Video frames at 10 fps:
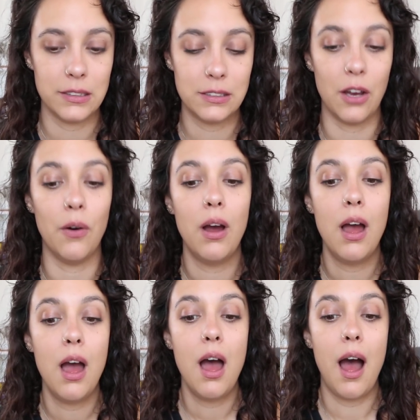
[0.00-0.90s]
So
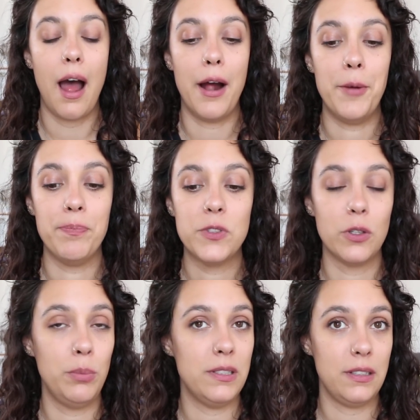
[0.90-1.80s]

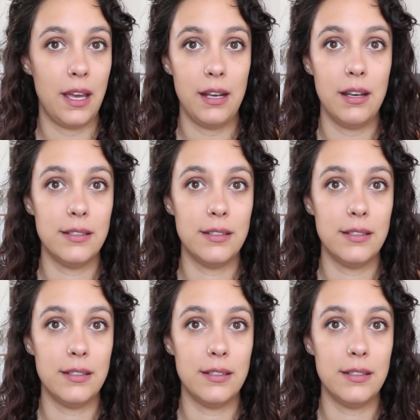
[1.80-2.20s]
sodium PCA